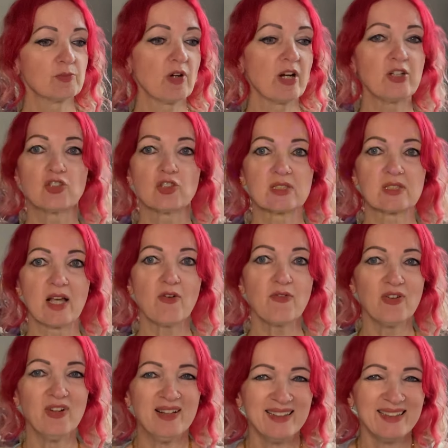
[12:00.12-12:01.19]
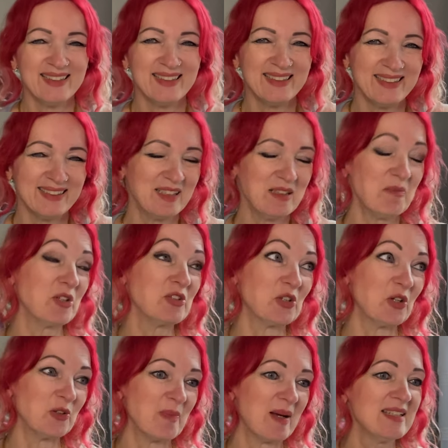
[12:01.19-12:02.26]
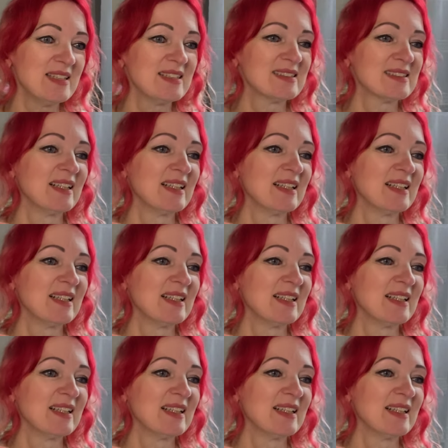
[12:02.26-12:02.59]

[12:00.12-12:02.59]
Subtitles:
brace yourself. My doll makes.